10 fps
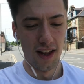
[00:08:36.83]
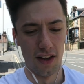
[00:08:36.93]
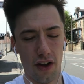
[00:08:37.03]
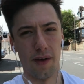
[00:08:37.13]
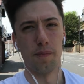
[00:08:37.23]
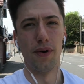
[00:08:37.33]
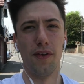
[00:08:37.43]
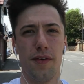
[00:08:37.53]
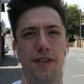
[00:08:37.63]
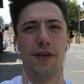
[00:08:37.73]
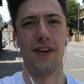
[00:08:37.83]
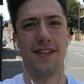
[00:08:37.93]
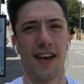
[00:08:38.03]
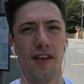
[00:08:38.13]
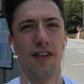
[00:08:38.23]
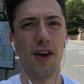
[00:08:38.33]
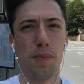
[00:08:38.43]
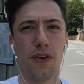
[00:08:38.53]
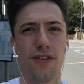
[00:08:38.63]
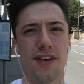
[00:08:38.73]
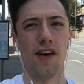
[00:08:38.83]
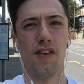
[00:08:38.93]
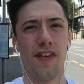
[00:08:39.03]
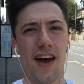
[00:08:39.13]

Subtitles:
like put yourself